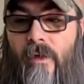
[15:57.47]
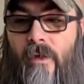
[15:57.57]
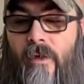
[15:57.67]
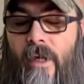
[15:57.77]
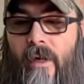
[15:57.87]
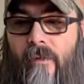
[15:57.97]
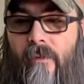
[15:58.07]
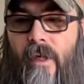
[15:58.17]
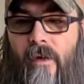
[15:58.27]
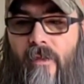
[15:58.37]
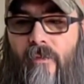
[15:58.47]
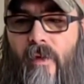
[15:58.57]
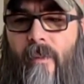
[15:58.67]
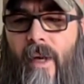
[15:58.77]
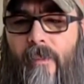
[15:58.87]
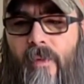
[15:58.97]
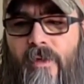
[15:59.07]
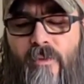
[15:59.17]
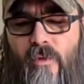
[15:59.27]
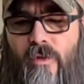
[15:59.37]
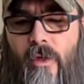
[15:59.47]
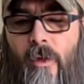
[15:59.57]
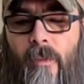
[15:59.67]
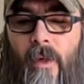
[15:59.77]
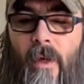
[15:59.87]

you know, you got a 3x prism scope